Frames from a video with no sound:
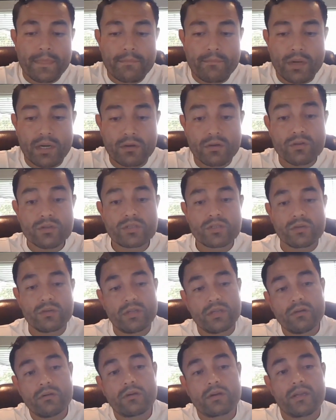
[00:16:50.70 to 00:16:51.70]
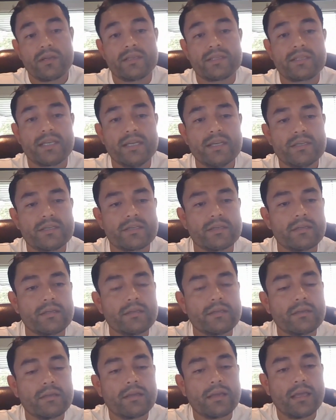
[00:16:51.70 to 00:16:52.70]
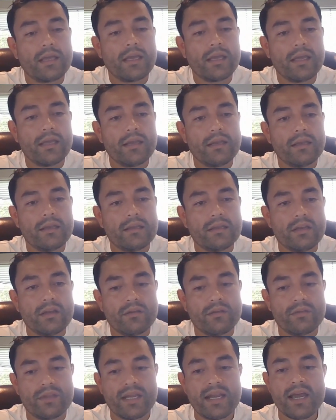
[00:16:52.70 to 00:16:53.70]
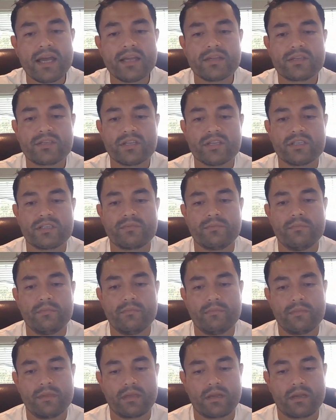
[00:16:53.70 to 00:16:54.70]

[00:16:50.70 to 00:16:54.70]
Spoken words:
but also the organization. And they're not just the